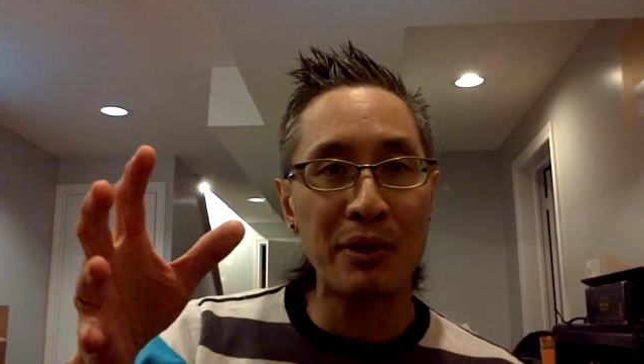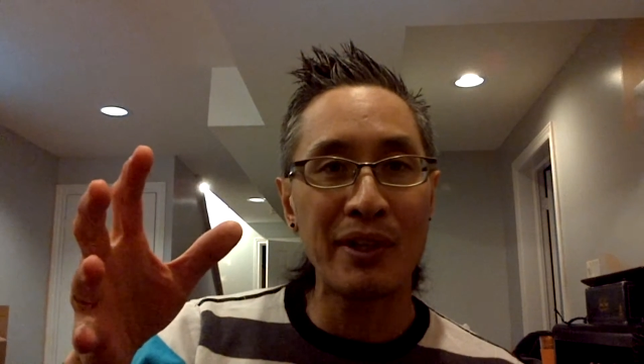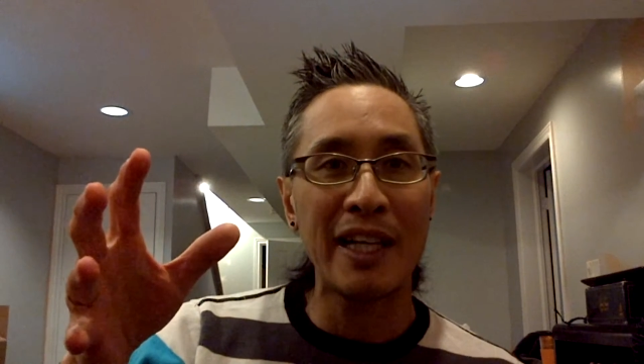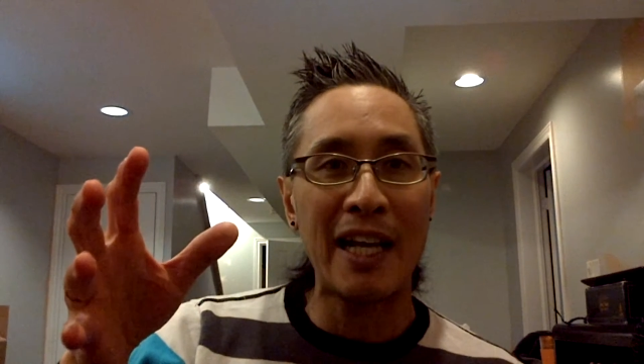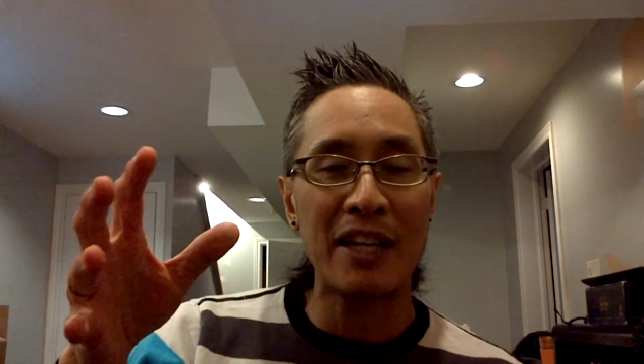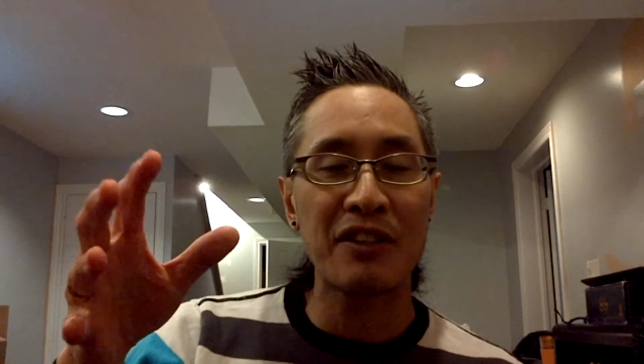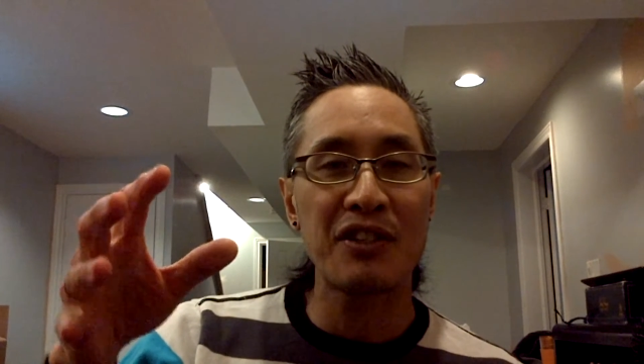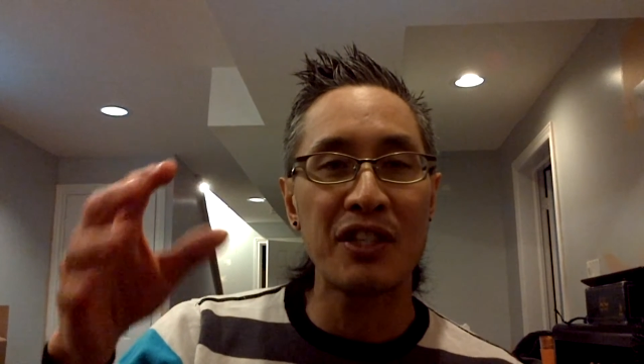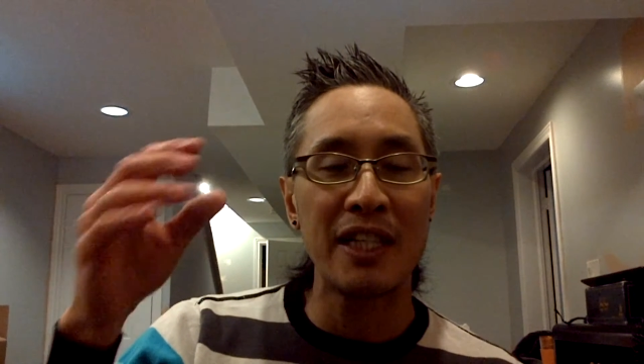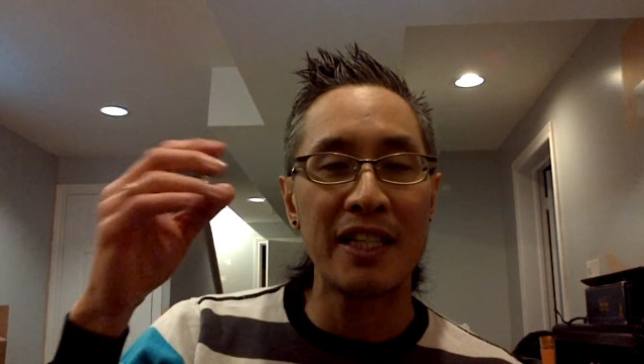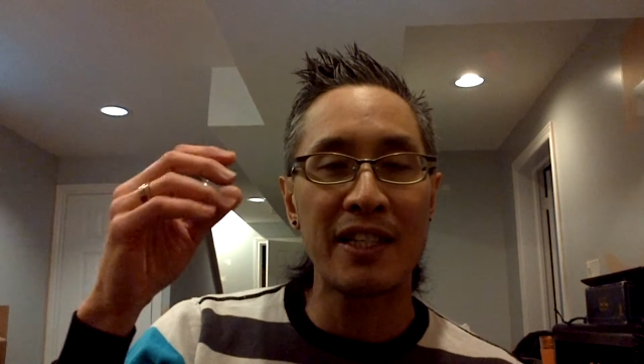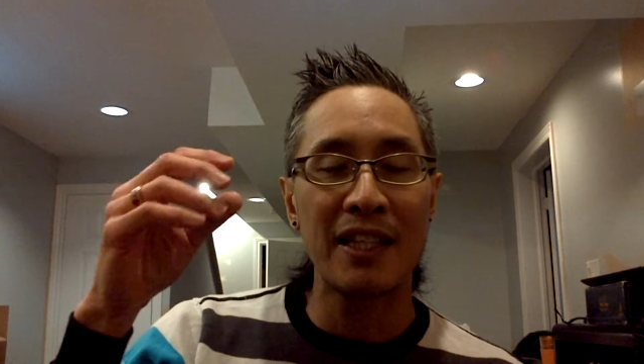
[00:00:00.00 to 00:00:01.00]
burning
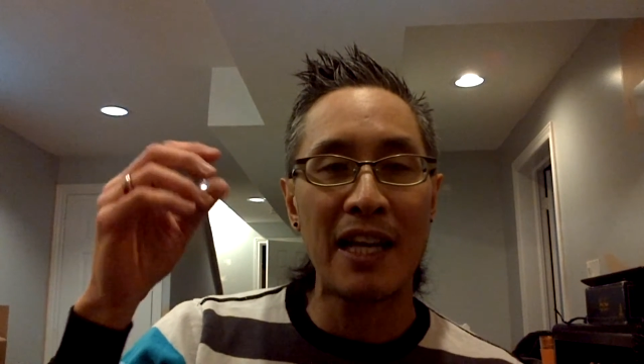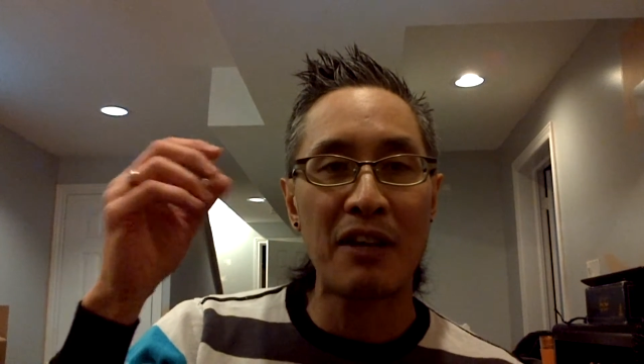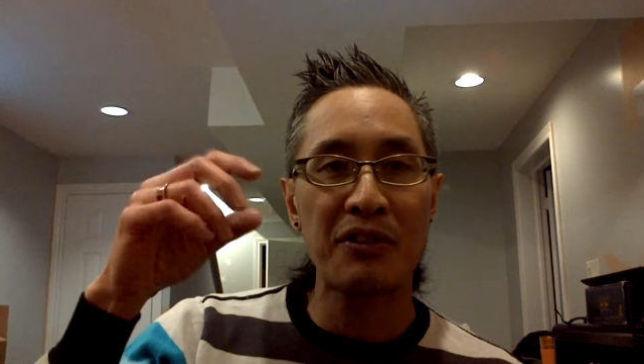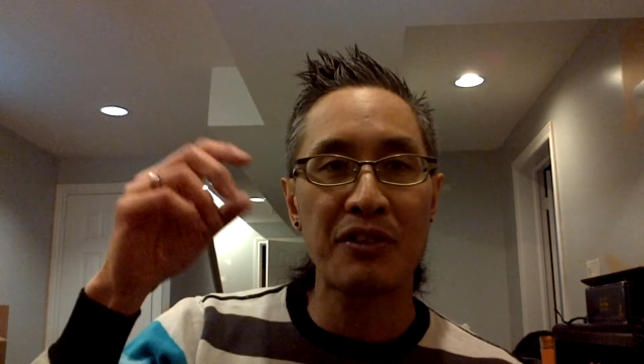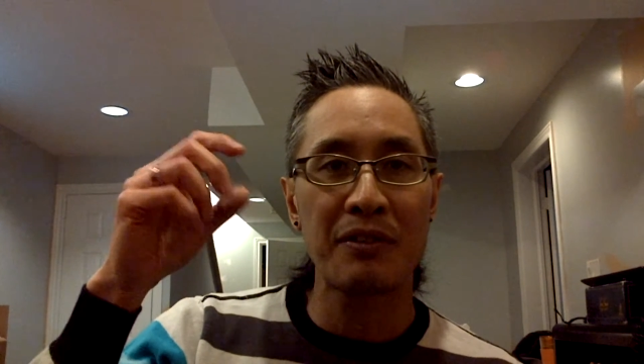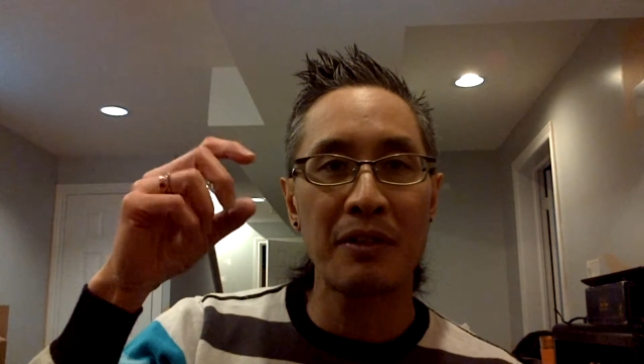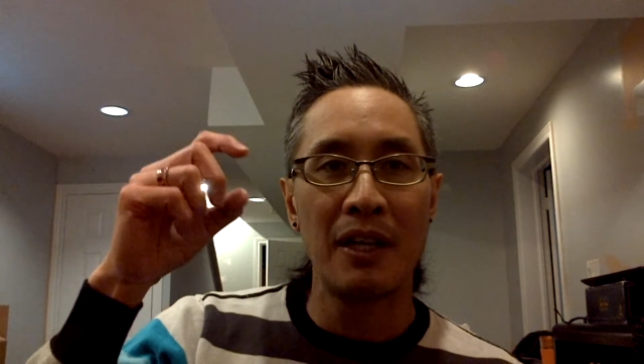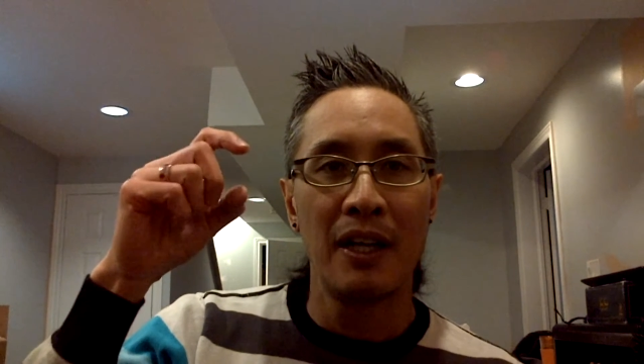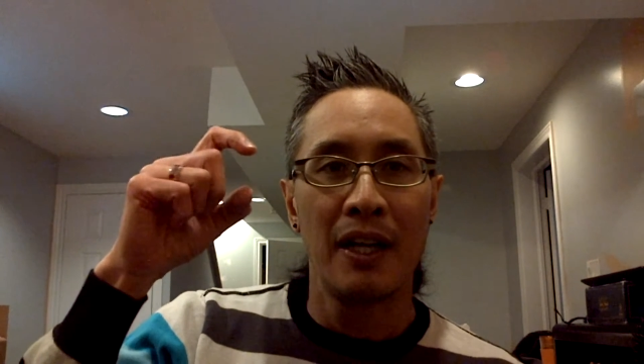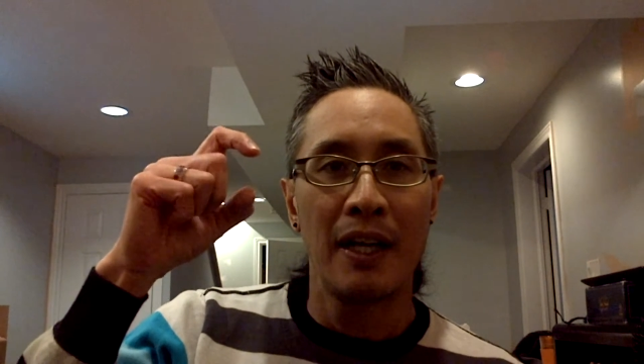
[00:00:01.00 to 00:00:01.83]
energy. It allows your